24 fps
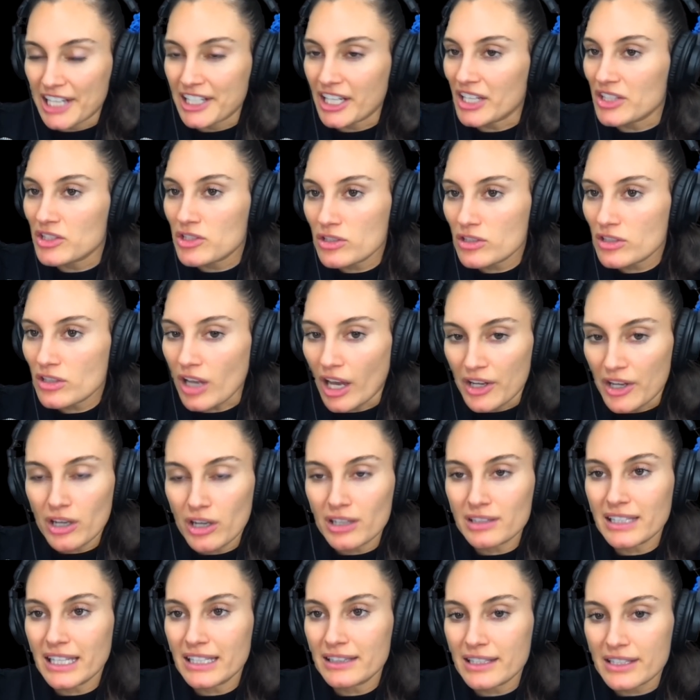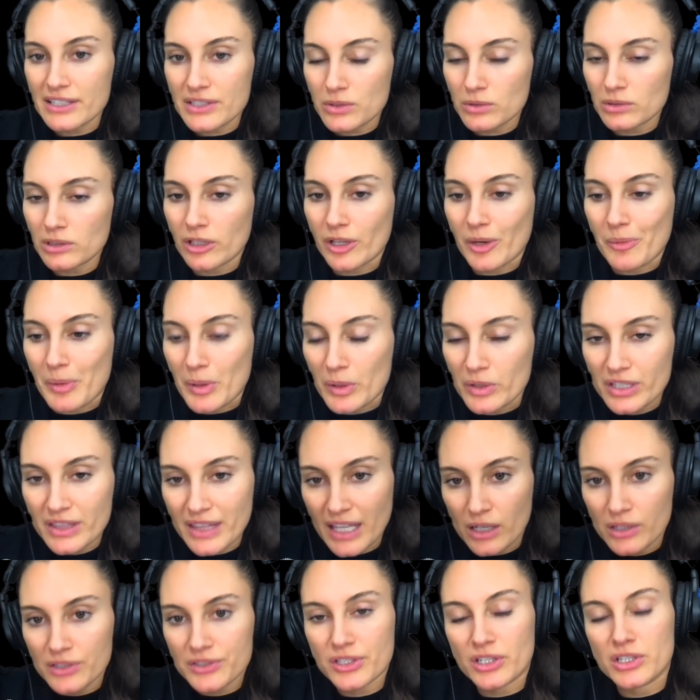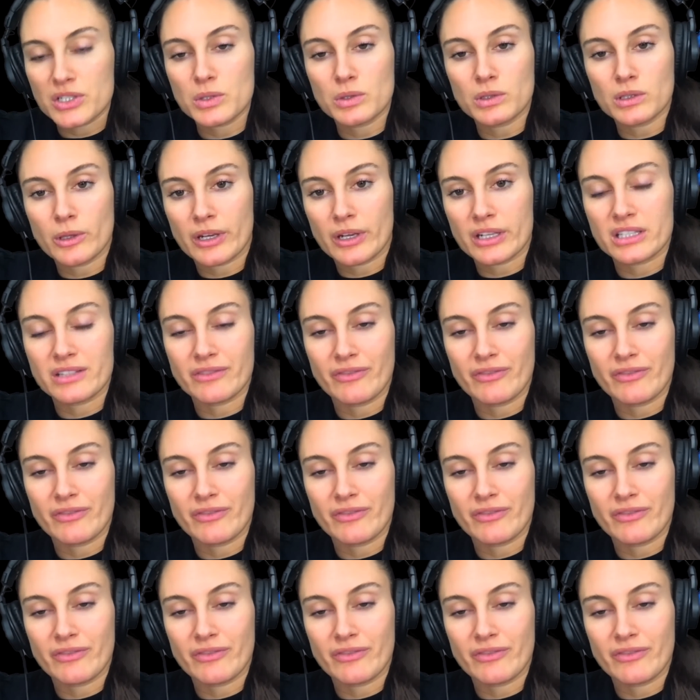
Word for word: and I knew I know Lendlease do a lot of building. They also do a lot of